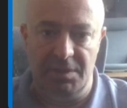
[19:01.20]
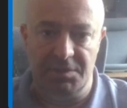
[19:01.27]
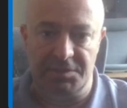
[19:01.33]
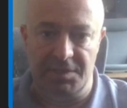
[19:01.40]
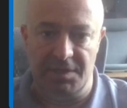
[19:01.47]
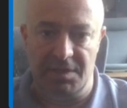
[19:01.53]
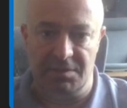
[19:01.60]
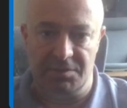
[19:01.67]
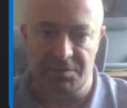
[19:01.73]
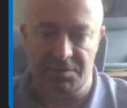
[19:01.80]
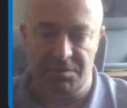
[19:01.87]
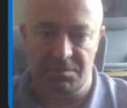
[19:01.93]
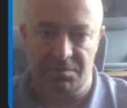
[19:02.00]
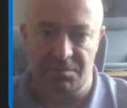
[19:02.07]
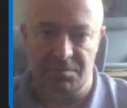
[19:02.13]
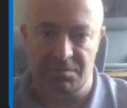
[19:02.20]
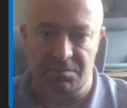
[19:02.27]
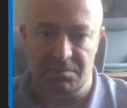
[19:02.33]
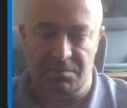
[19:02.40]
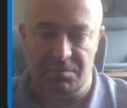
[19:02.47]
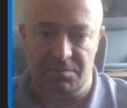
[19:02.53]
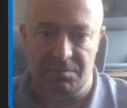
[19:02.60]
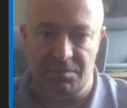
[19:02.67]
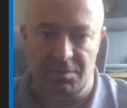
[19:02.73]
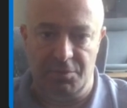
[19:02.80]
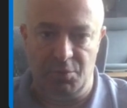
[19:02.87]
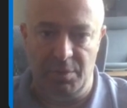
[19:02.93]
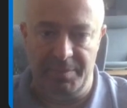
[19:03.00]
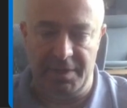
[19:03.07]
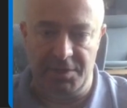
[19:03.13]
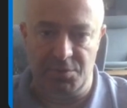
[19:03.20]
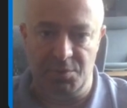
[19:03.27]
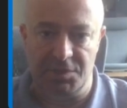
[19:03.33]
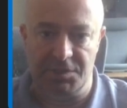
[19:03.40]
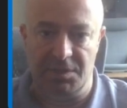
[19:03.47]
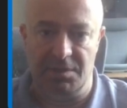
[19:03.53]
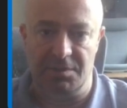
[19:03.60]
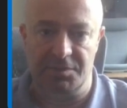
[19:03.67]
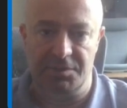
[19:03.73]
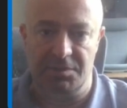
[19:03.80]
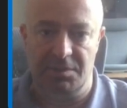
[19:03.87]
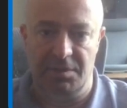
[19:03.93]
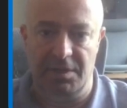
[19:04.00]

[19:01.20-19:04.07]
cells, 3 by 3 cells,